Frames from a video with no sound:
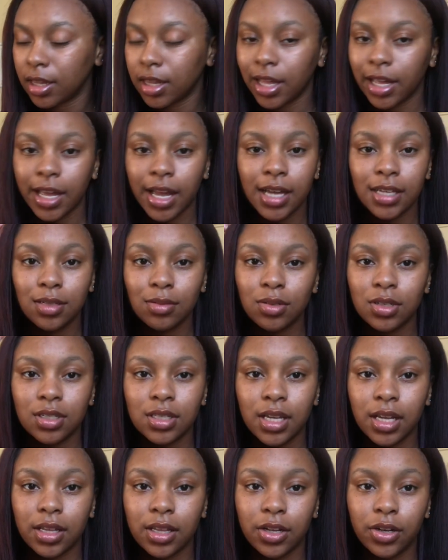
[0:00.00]
like as I'm
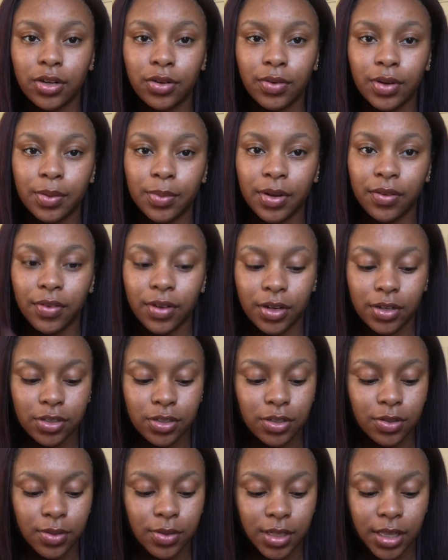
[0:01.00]
just like literally running my
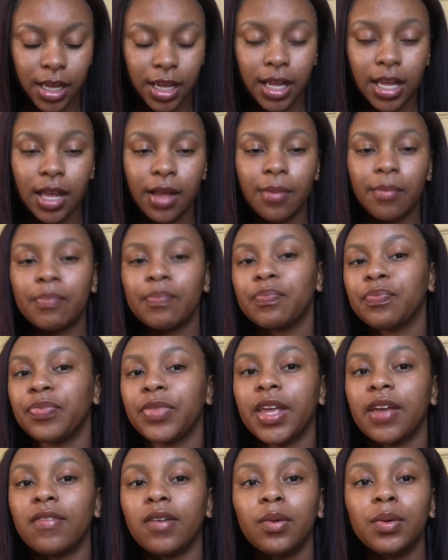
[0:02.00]
fingers through it, like
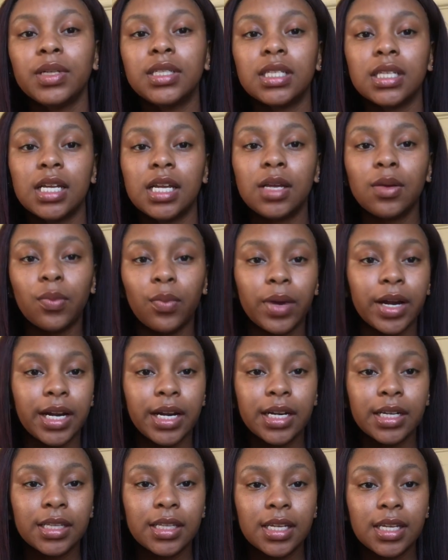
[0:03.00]
if I were to keep
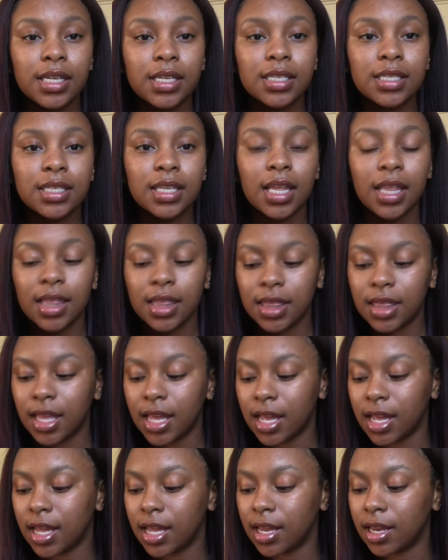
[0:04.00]
wearing this,
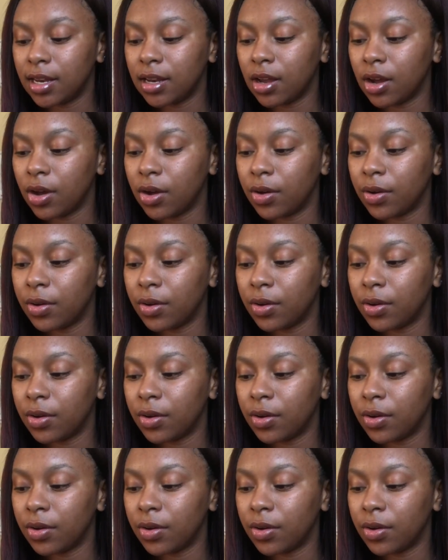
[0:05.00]
then